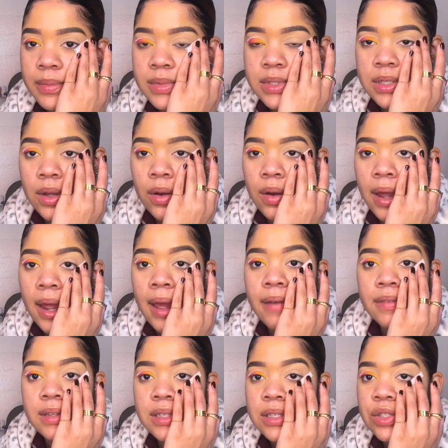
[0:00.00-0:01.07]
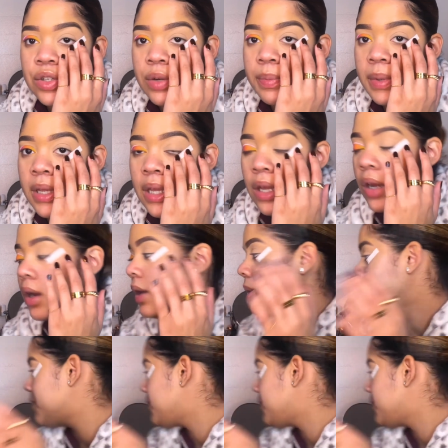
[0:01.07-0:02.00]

So I have this strip here